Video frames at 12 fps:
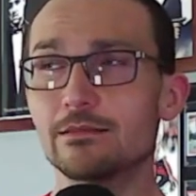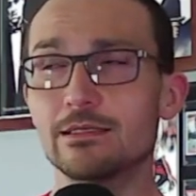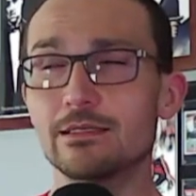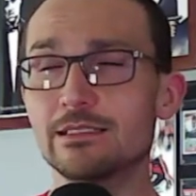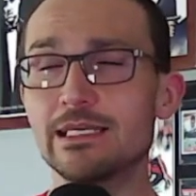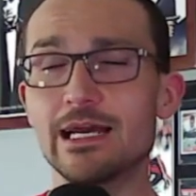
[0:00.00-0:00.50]

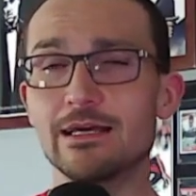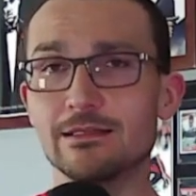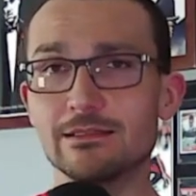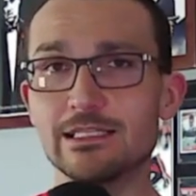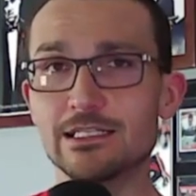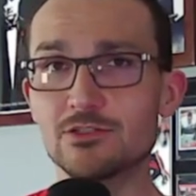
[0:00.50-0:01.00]
yeah,
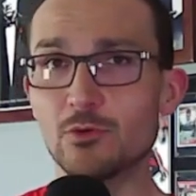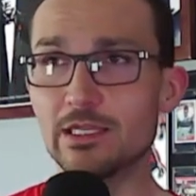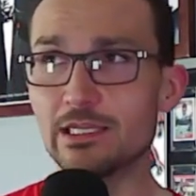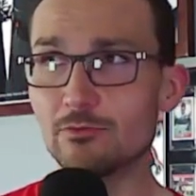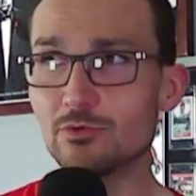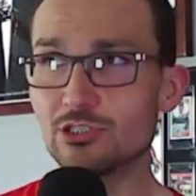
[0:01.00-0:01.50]
that's why
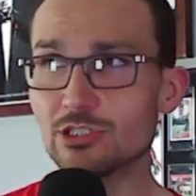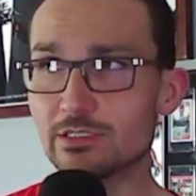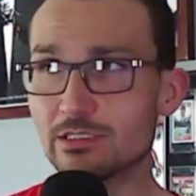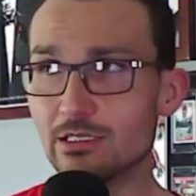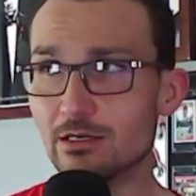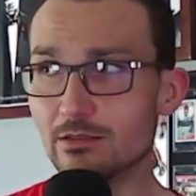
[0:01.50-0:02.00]
they would
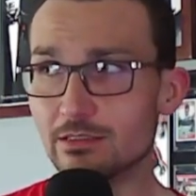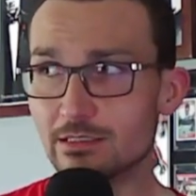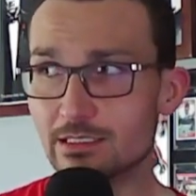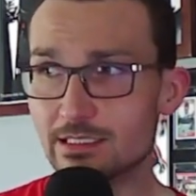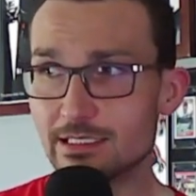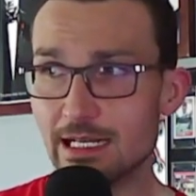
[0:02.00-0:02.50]
just you know
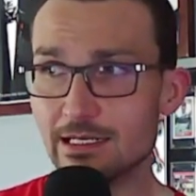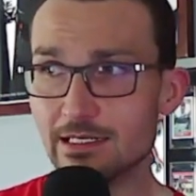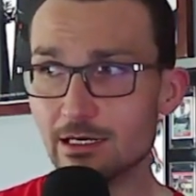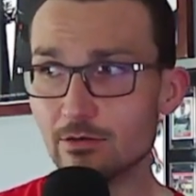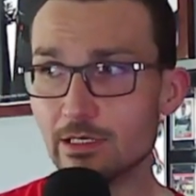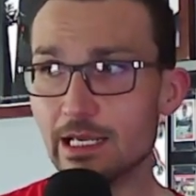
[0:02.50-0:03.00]
send
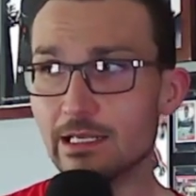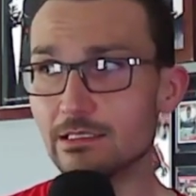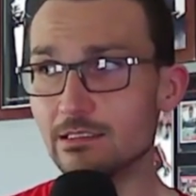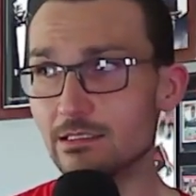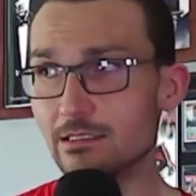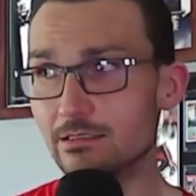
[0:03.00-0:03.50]
out,
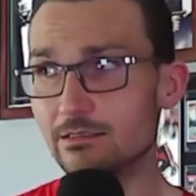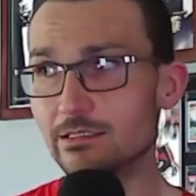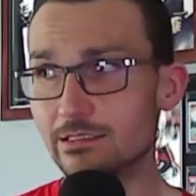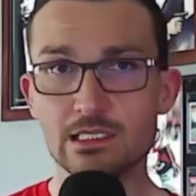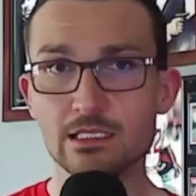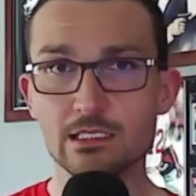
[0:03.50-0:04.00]
hey, uh,
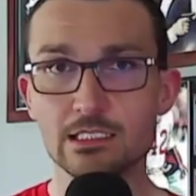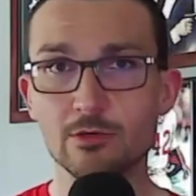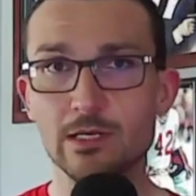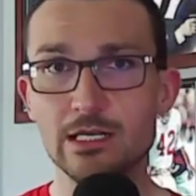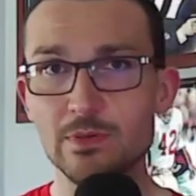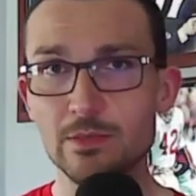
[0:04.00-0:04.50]
just tell us how
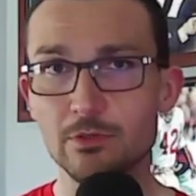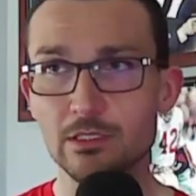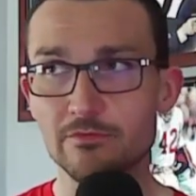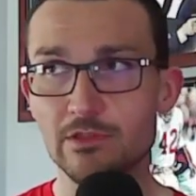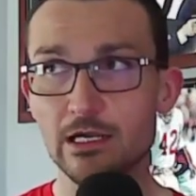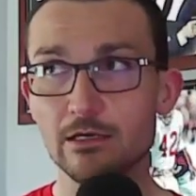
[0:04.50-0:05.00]
many people
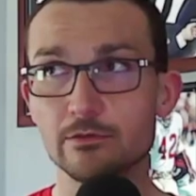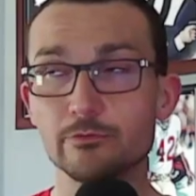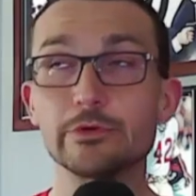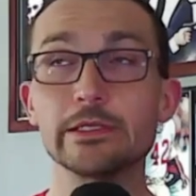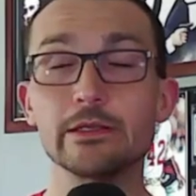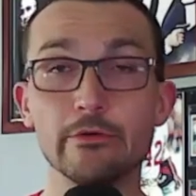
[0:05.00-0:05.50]
live there.
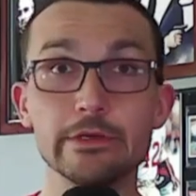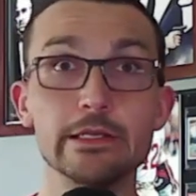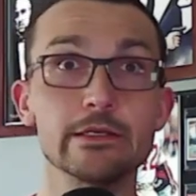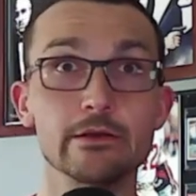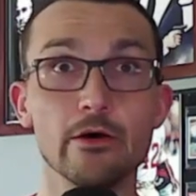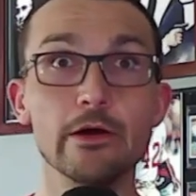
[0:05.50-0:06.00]
We don't need
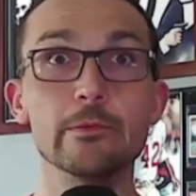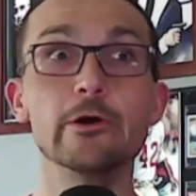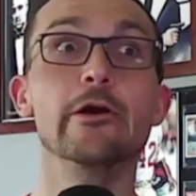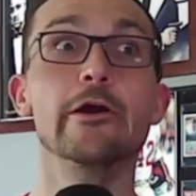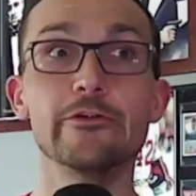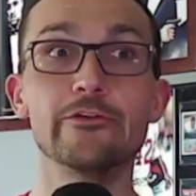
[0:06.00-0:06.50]
to know
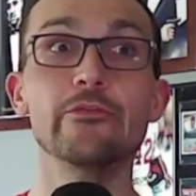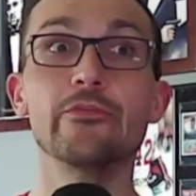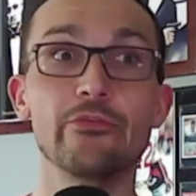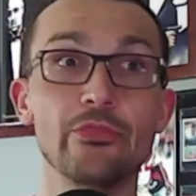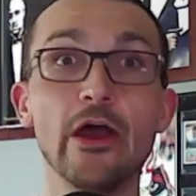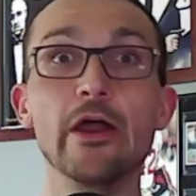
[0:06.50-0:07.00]
immigration
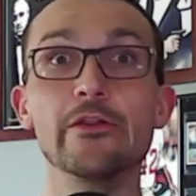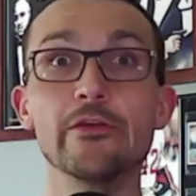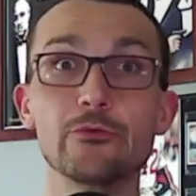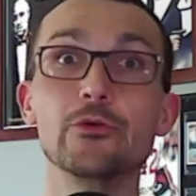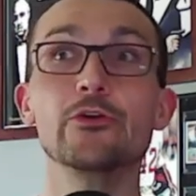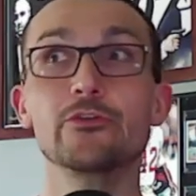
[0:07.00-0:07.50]

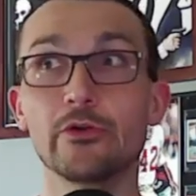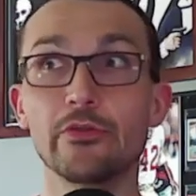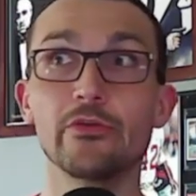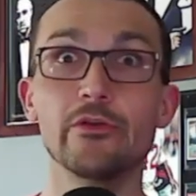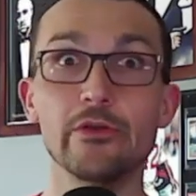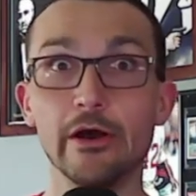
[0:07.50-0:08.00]
status. We're not trying to
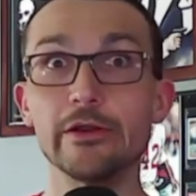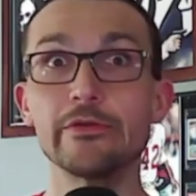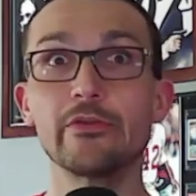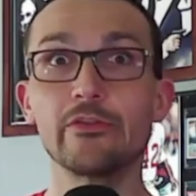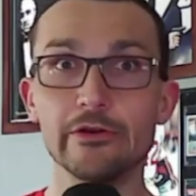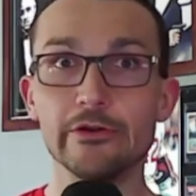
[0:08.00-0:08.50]
send
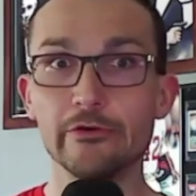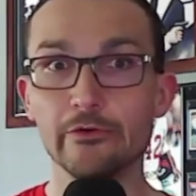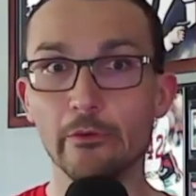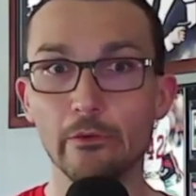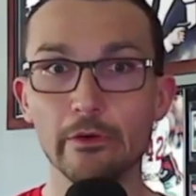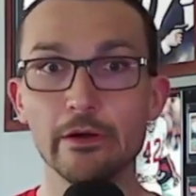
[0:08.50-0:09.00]
ICE to your
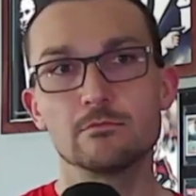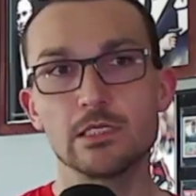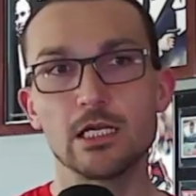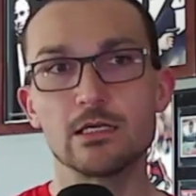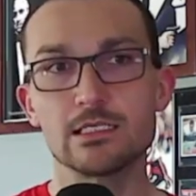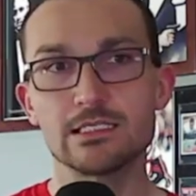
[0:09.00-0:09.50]
door. But
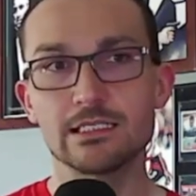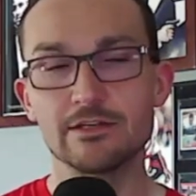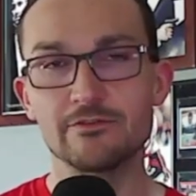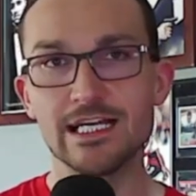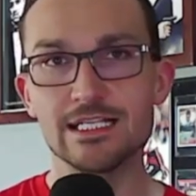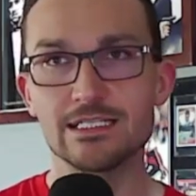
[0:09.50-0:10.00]
honestly,
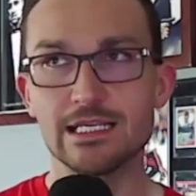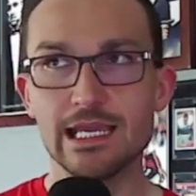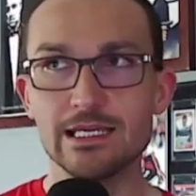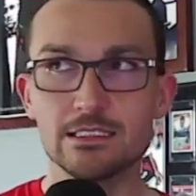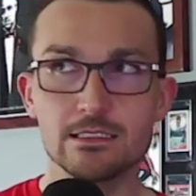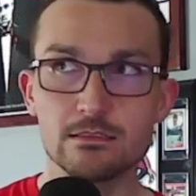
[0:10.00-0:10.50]
if that's the
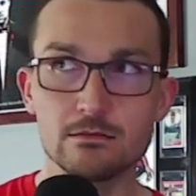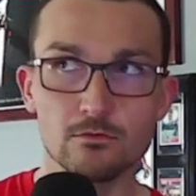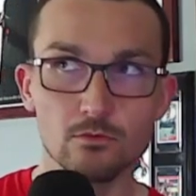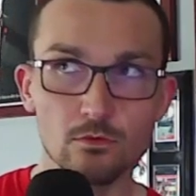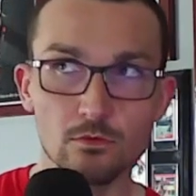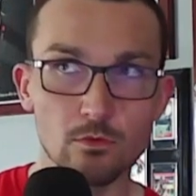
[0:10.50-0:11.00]
case,
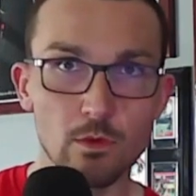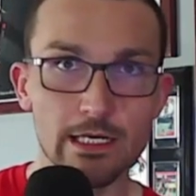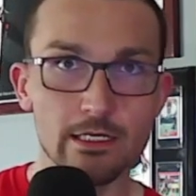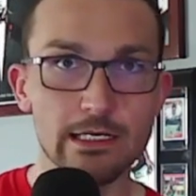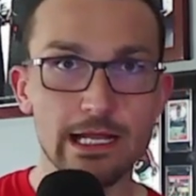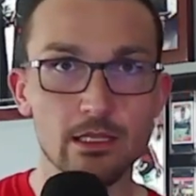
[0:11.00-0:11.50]
why
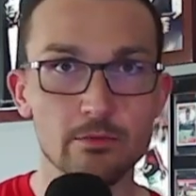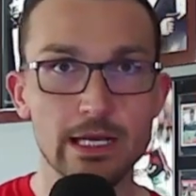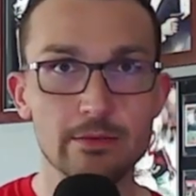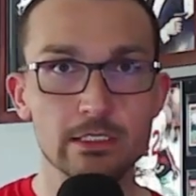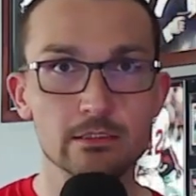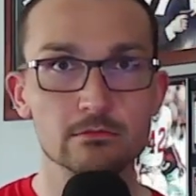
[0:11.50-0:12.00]
not
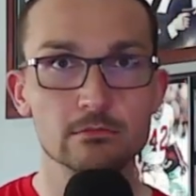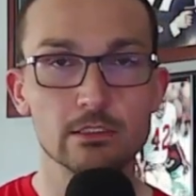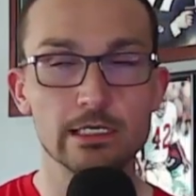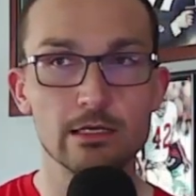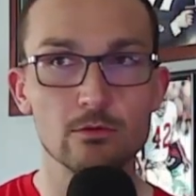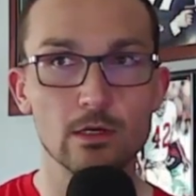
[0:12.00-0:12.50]
Alabama?
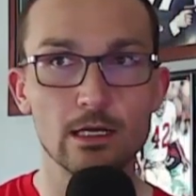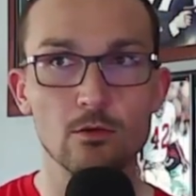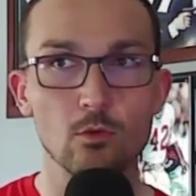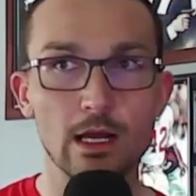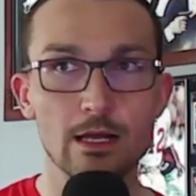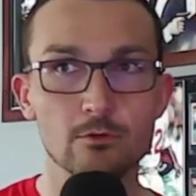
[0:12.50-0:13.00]
Okay, why
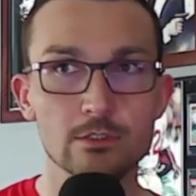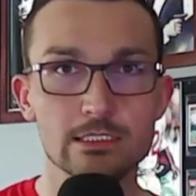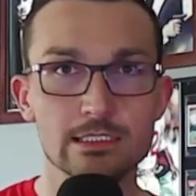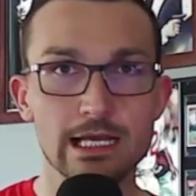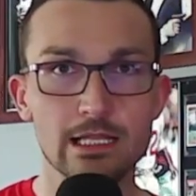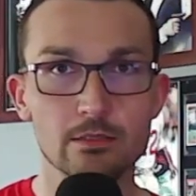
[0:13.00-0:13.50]
why
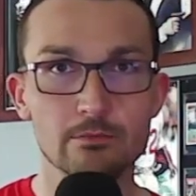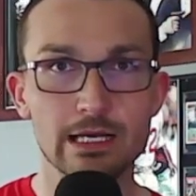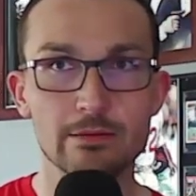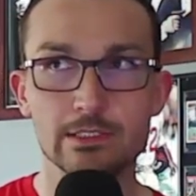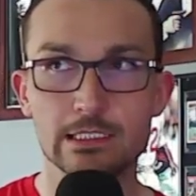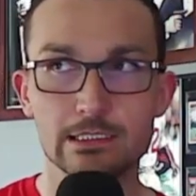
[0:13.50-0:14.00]
was
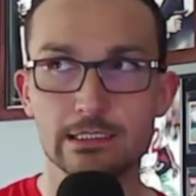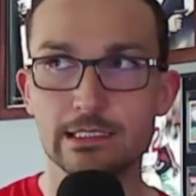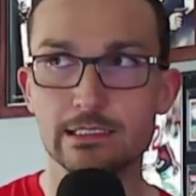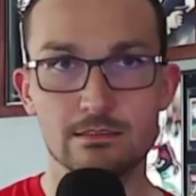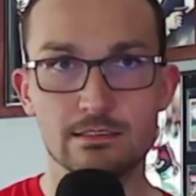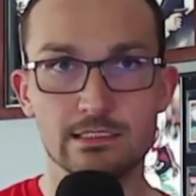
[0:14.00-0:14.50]
Alabama
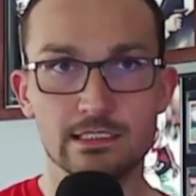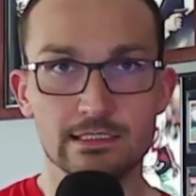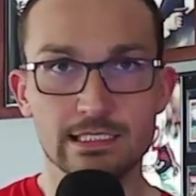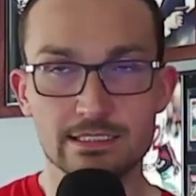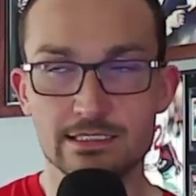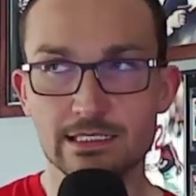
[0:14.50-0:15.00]
a
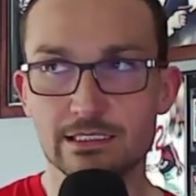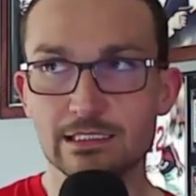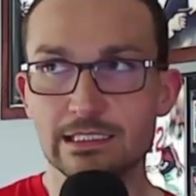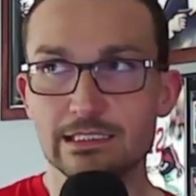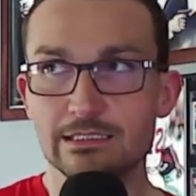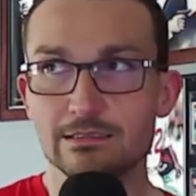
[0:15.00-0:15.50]

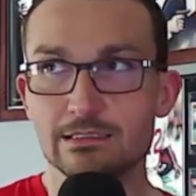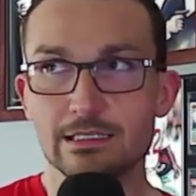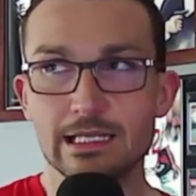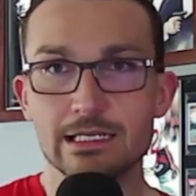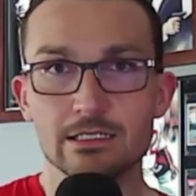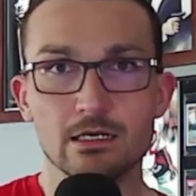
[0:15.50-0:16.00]
statistically
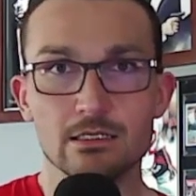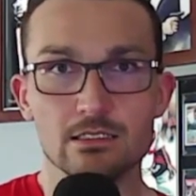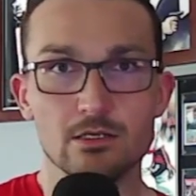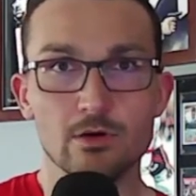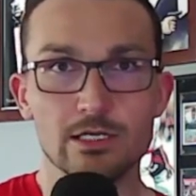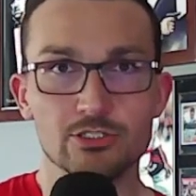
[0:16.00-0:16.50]

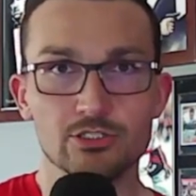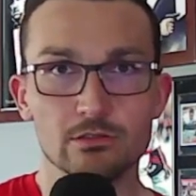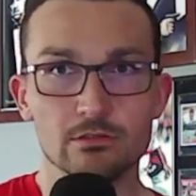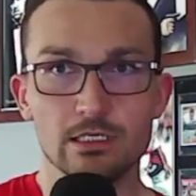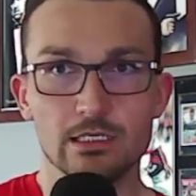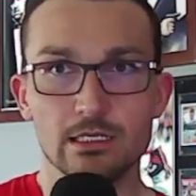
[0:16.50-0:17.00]

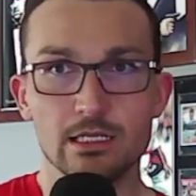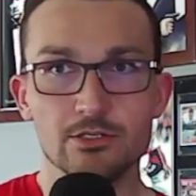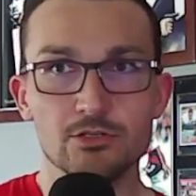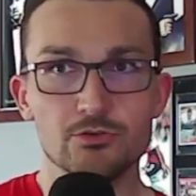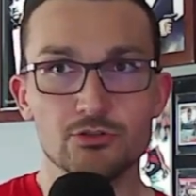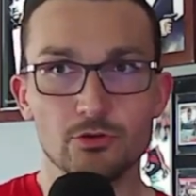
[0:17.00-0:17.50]
inconsequential, a, a
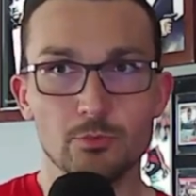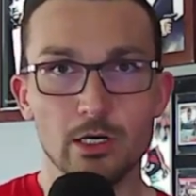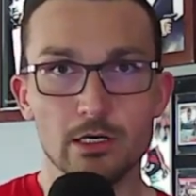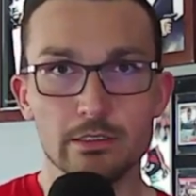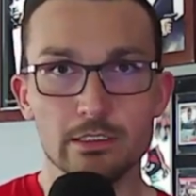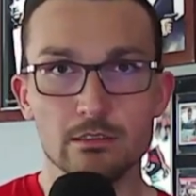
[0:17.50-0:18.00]
neutral
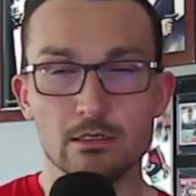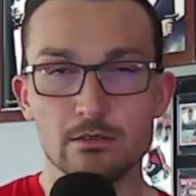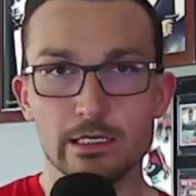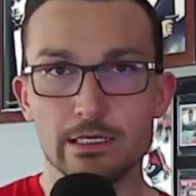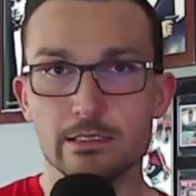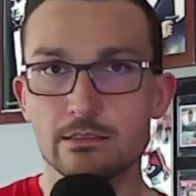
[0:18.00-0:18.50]
party?
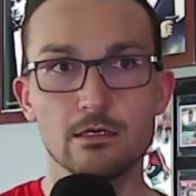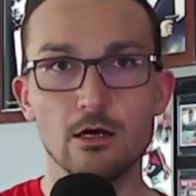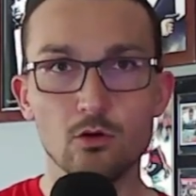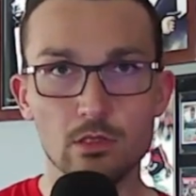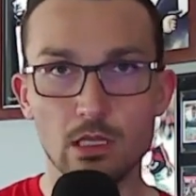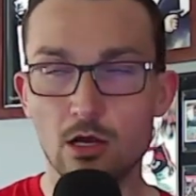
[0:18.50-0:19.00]
Okay,
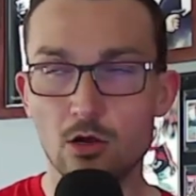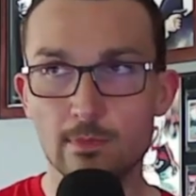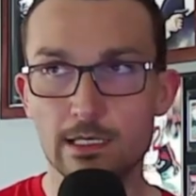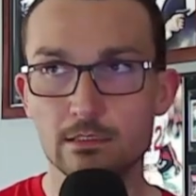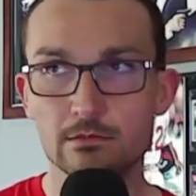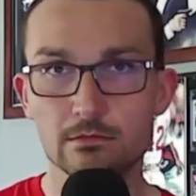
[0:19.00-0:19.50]

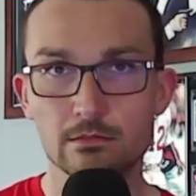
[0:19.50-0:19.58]
Oklahoma.